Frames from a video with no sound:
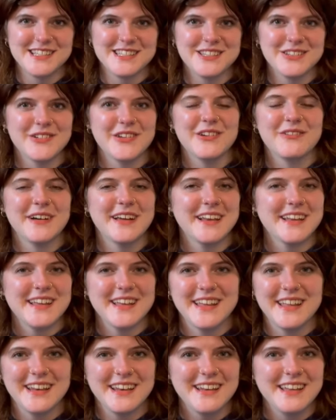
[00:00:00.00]
So we went
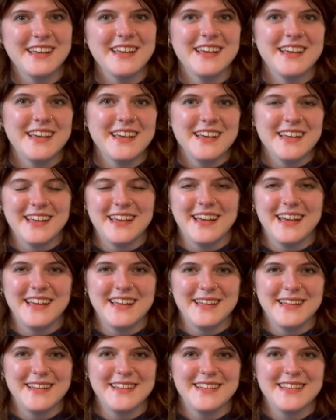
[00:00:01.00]
in,
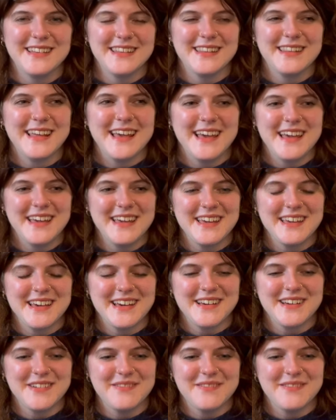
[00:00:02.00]
and they